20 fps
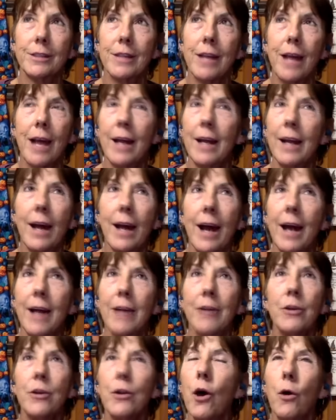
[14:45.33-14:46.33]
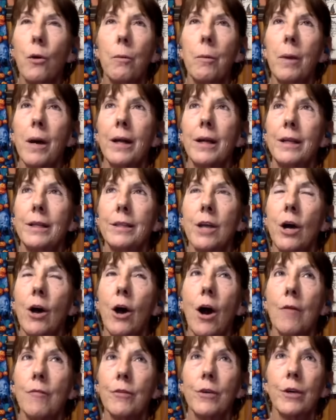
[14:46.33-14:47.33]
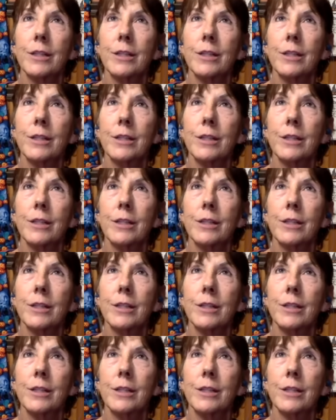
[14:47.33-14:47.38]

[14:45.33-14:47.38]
I had no money to offer